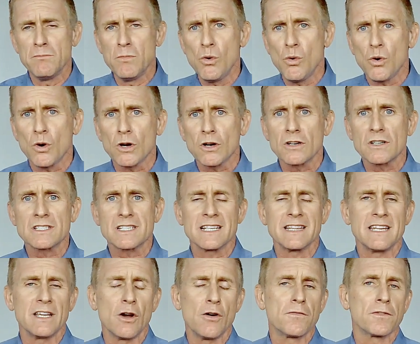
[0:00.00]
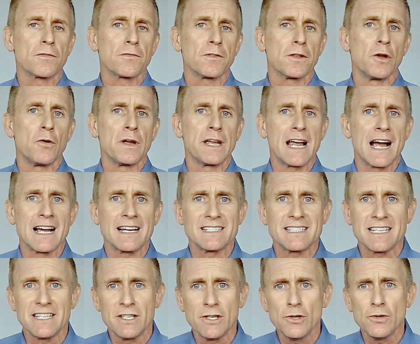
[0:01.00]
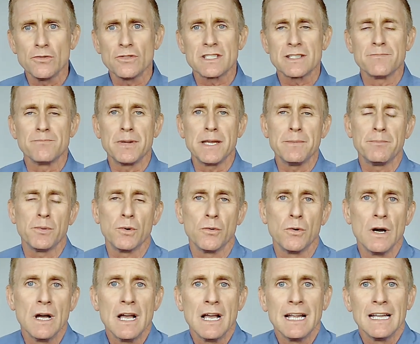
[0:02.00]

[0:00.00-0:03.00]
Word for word: morgues and the overflowing ICUs and people